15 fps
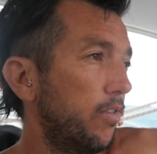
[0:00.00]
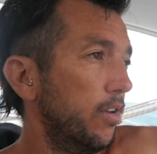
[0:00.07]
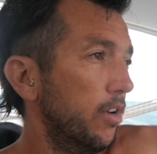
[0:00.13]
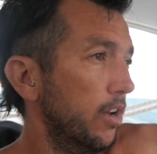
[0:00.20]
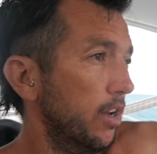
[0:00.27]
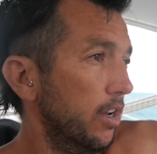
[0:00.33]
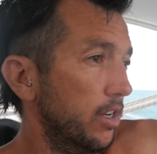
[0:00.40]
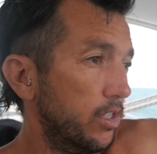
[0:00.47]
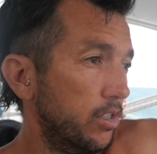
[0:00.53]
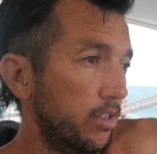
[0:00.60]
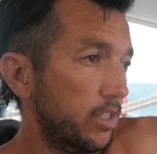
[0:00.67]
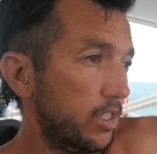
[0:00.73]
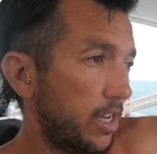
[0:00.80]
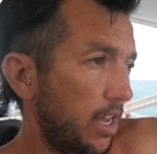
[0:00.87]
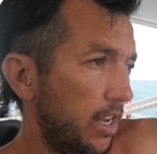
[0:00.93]
It took
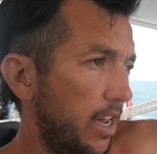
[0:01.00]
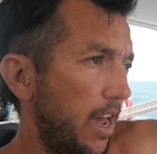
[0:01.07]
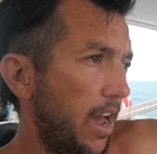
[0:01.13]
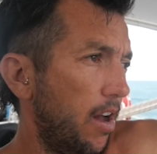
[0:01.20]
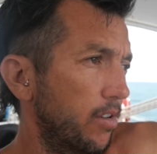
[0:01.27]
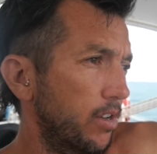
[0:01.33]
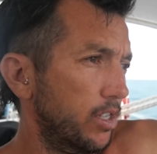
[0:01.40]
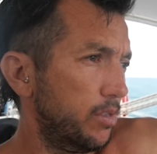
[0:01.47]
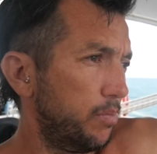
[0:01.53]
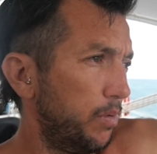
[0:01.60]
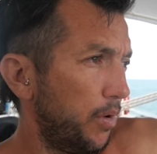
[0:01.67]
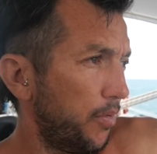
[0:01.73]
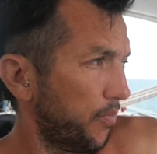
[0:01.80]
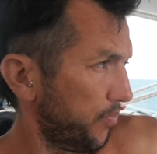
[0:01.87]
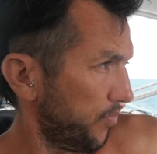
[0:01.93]
us a couple of hours,
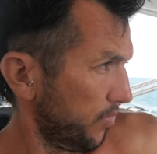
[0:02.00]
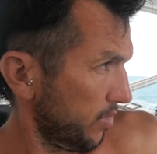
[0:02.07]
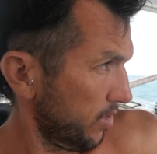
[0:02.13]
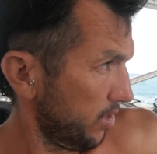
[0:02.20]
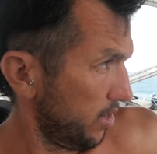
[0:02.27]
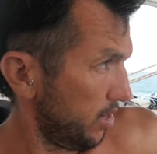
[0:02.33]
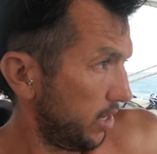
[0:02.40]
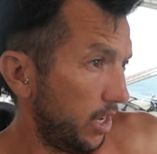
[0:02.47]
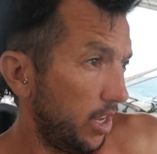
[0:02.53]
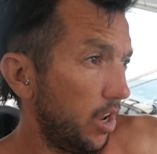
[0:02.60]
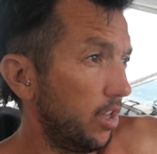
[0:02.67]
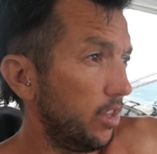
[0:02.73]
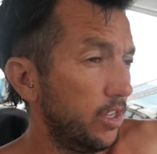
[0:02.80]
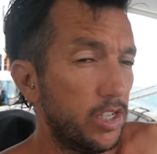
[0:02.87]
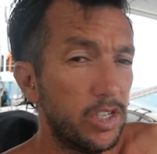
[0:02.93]
but you
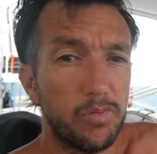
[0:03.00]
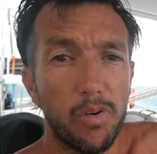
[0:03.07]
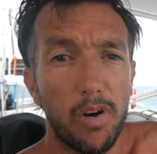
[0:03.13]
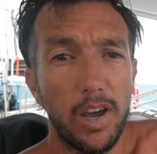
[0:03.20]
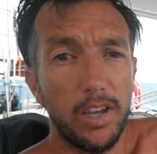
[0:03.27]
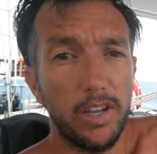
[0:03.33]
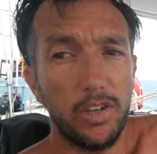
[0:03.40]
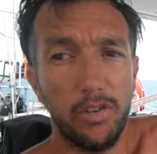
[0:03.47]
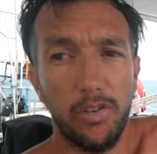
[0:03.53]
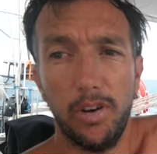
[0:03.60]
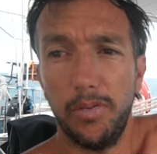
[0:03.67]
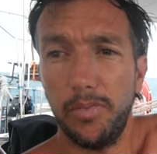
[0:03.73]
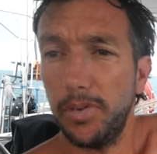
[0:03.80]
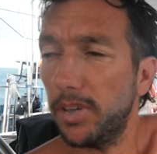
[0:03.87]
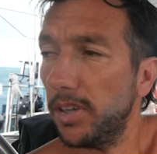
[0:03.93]
know, this is why you do
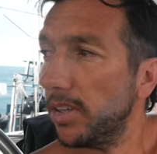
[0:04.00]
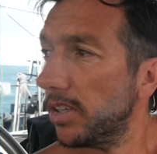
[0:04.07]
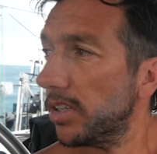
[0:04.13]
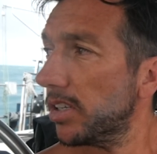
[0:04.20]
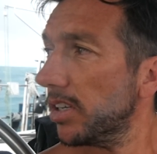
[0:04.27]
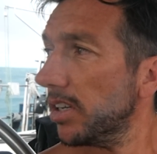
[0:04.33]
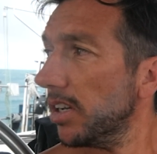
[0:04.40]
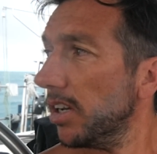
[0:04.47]
it because